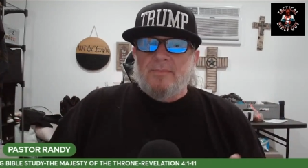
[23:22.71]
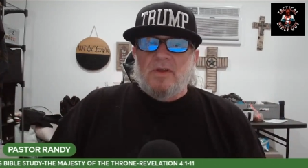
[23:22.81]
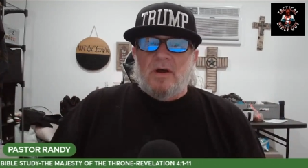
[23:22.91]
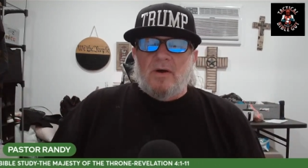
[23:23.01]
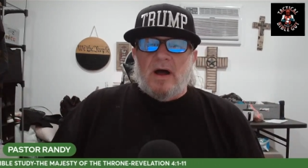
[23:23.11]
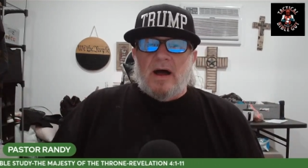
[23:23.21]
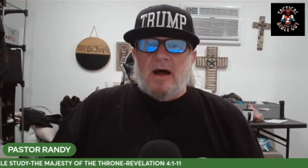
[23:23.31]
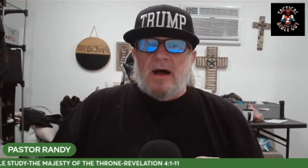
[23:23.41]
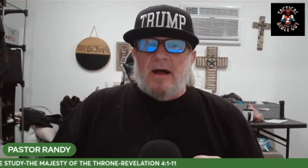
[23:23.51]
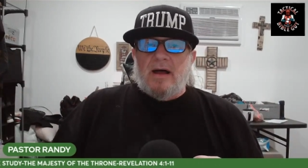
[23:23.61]
You know, uh,
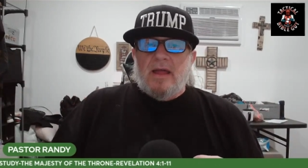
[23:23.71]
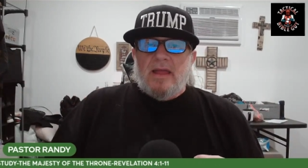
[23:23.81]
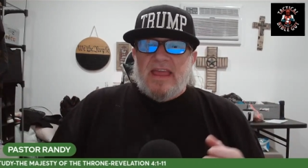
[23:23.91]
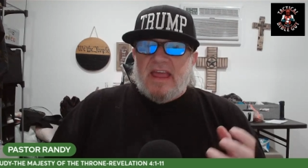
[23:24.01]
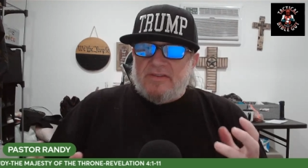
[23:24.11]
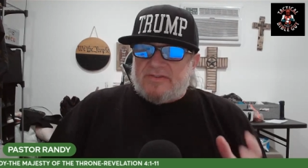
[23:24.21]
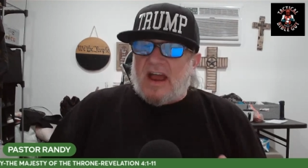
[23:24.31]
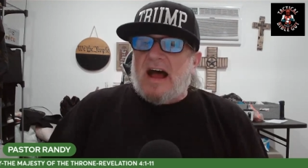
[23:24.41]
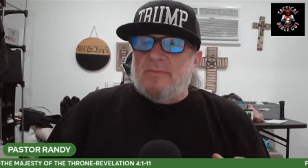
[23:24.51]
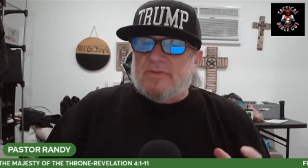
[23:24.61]
uh, in
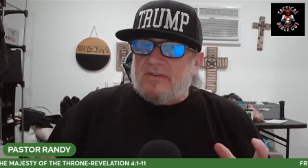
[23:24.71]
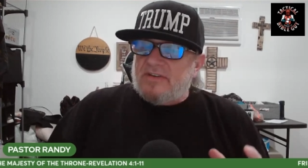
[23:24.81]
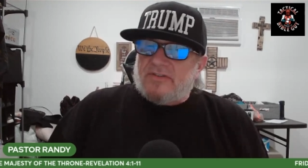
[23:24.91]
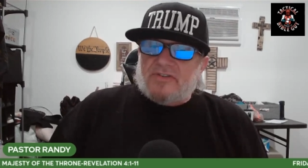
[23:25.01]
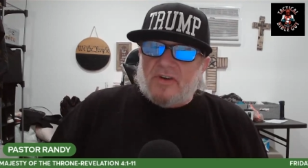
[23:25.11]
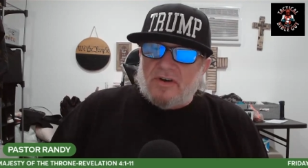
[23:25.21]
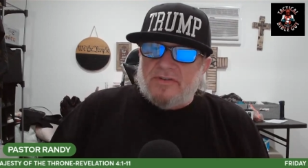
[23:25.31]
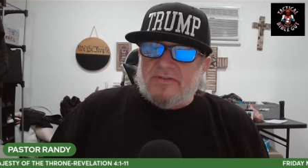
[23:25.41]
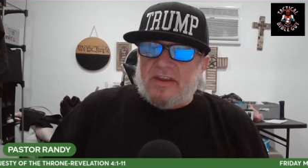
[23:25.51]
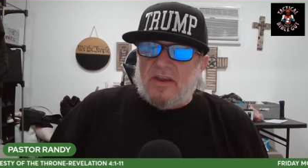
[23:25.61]
times of
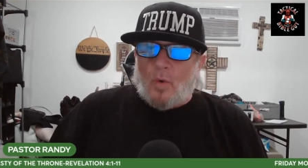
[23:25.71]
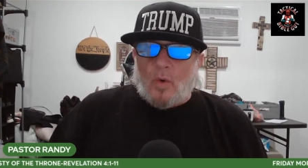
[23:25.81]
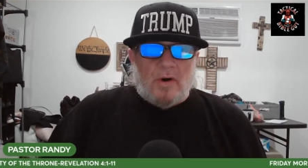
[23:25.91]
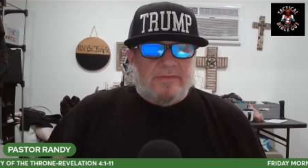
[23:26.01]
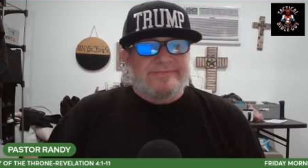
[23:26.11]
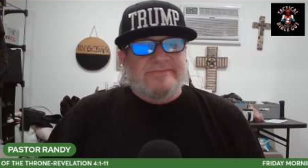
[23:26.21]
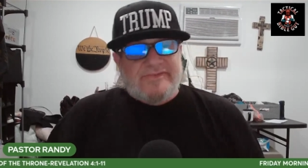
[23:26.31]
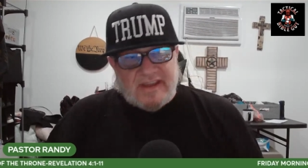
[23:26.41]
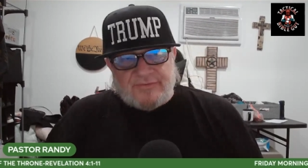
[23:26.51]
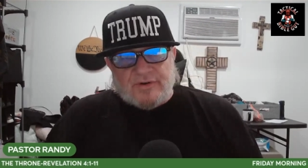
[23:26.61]
uncertainty or
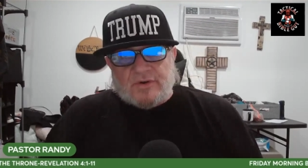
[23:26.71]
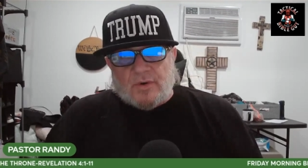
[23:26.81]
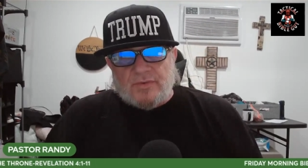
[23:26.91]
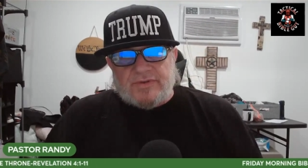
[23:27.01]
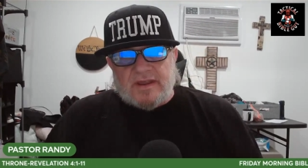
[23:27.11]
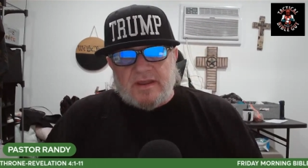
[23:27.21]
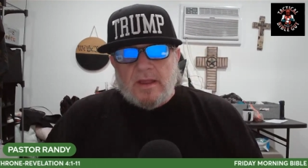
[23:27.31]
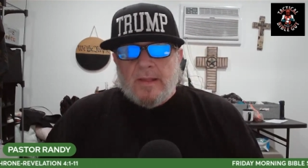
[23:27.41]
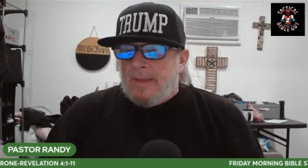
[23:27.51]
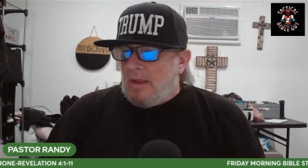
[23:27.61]
difficulty,
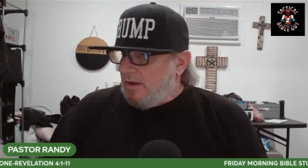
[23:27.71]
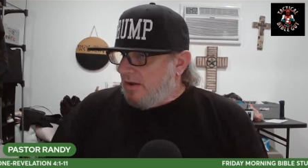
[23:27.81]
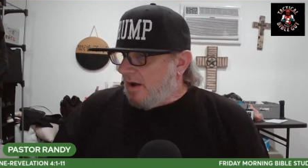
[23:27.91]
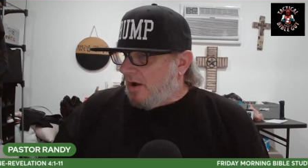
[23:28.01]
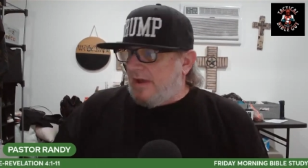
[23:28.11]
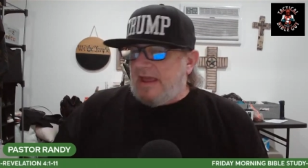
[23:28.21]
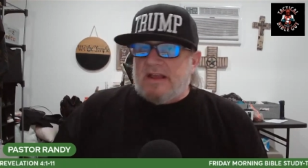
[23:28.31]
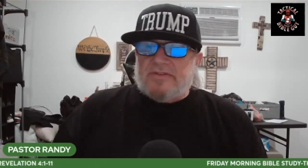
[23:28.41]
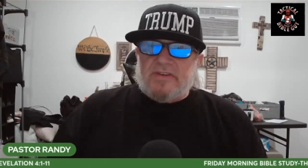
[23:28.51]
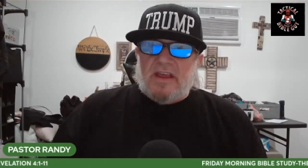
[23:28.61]
you know,
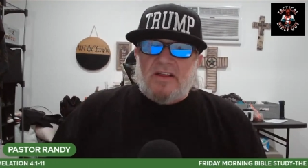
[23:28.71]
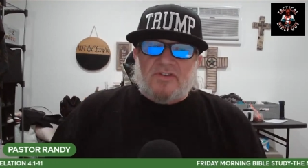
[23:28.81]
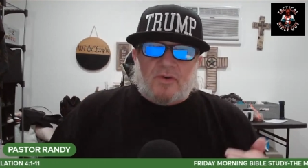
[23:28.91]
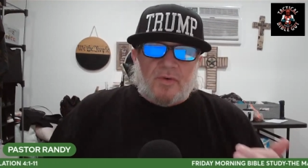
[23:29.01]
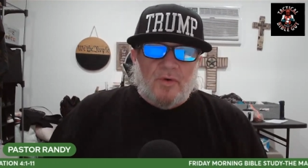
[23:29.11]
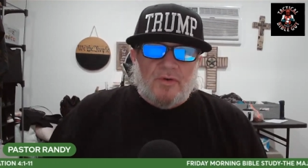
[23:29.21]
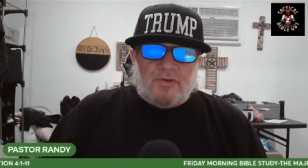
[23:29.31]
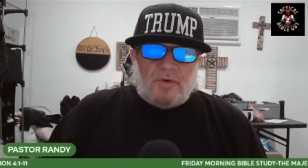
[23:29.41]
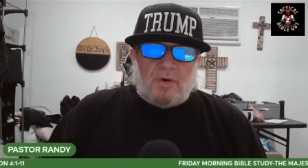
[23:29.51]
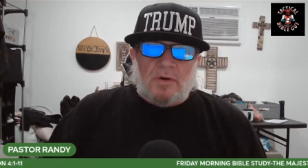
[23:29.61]
it's it's
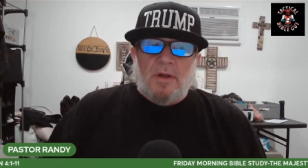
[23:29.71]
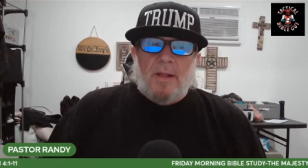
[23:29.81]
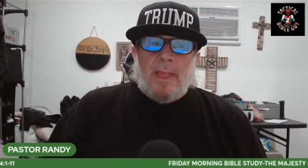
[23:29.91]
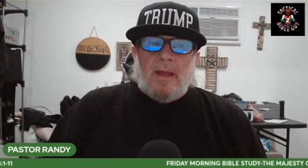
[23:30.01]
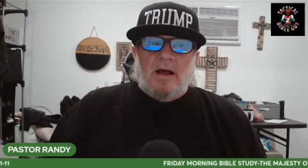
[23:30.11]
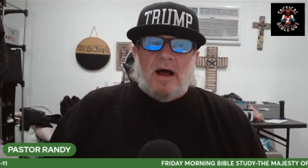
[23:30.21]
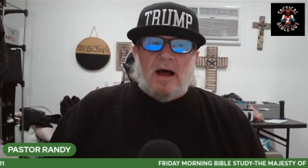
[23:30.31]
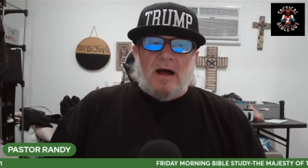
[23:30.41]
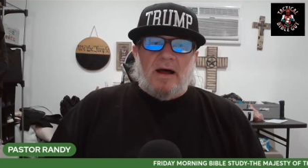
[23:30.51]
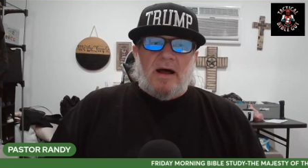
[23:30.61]
crucial
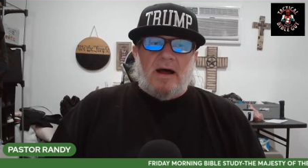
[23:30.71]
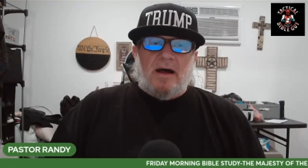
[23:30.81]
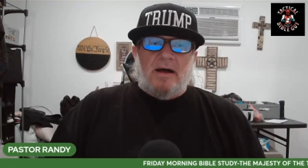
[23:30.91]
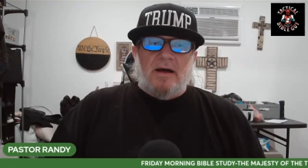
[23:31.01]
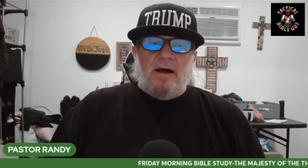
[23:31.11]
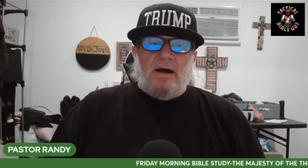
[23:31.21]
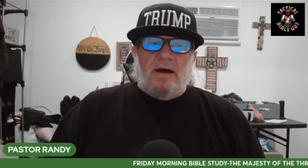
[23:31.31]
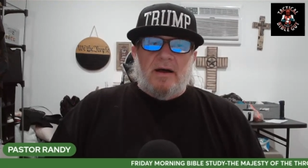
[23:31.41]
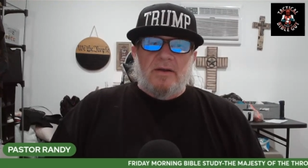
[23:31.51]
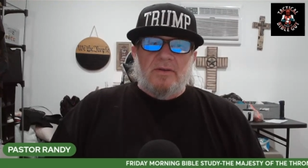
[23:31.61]
uh, uh,
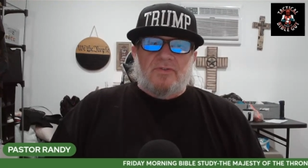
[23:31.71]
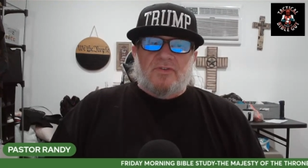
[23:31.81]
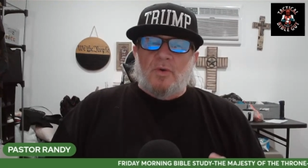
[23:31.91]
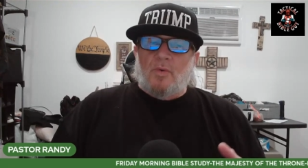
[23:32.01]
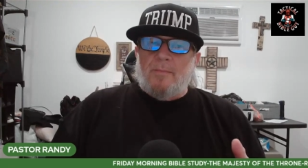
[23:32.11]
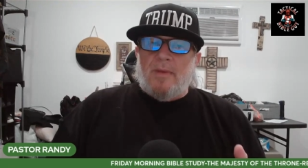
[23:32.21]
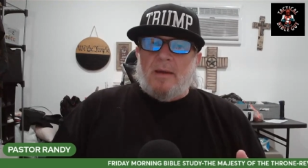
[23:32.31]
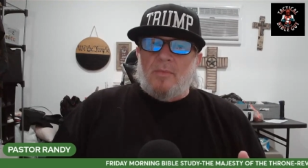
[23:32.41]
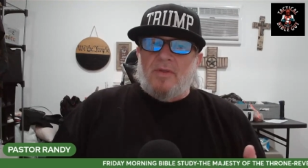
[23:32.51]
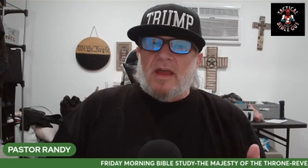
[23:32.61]
uh, to
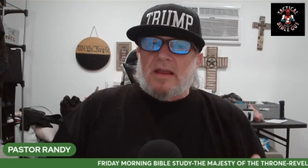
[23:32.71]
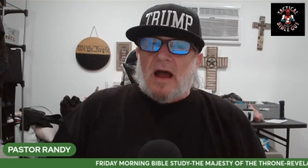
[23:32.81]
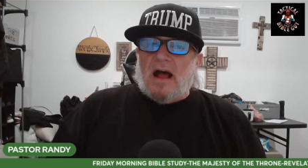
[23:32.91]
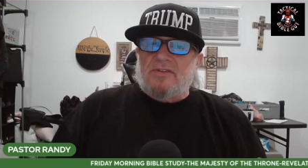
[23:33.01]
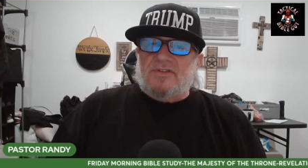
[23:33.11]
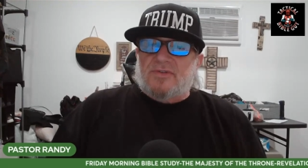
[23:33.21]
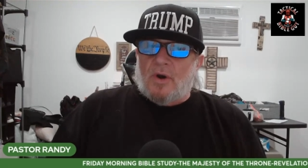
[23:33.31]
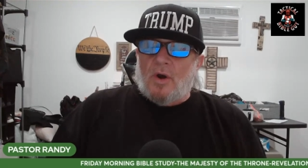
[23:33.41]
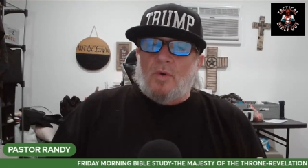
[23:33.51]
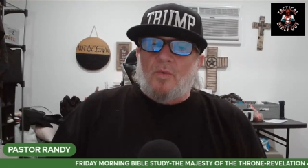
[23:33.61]
remember that God's
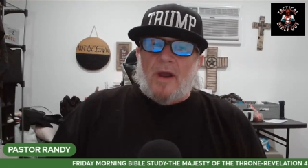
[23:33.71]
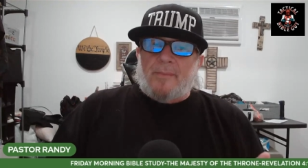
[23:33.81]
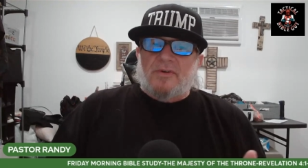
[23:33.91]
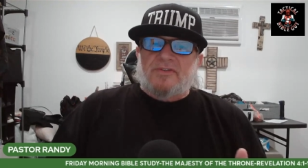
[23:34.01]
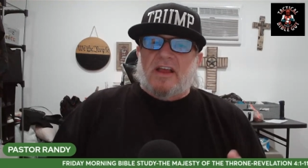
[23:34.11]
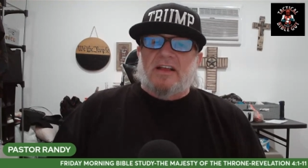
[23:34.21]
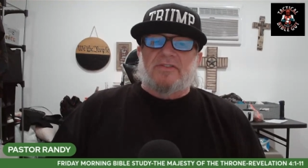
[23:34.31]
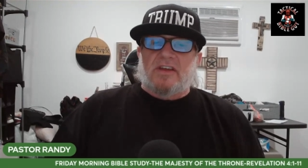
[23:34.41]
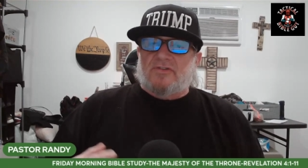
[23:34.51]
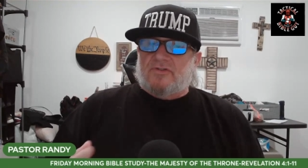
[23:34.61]
throne
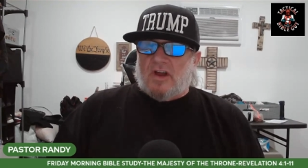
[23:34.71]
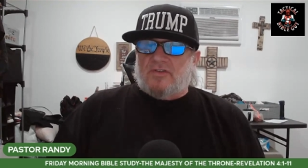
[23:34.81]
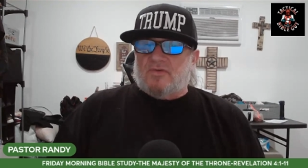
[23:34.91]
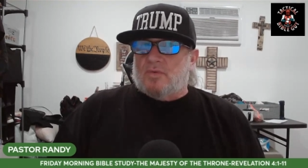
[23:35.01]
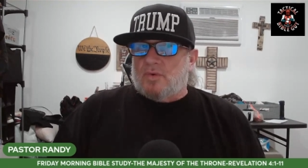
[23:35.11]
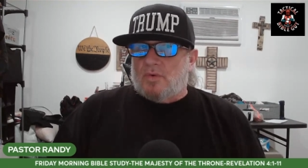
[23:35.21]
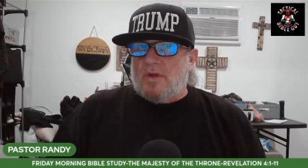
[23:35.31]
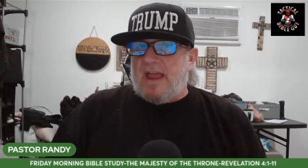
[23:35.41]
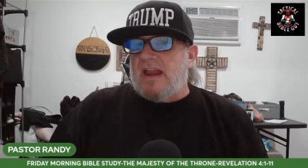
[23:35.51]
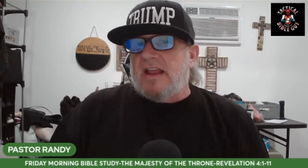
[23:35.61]
represents his just
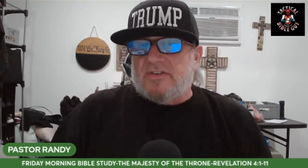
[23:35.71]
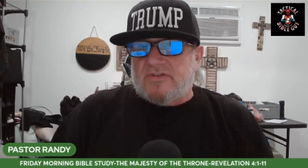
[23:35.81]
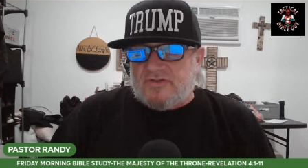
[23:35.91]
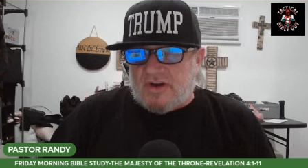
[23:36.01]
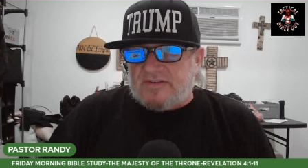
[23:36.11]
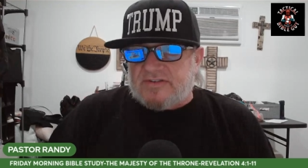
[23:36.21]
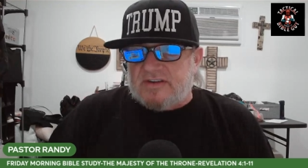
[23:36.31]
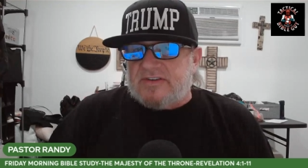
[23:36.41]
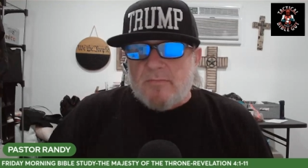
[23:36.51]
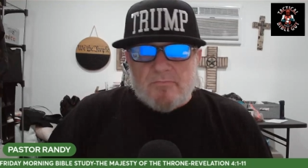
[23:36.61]
rule and his
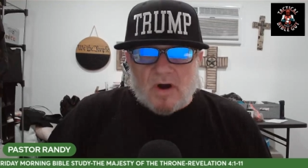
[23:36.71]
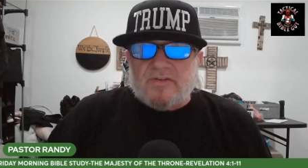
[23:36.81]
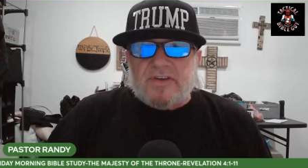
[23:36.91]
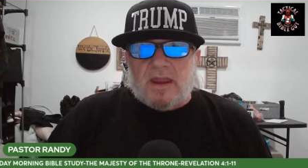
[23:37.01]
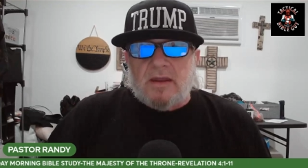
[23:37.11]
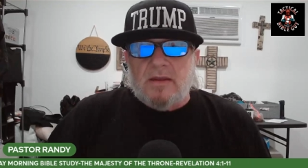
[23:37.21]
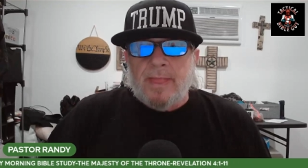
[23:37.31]
justice and mercy,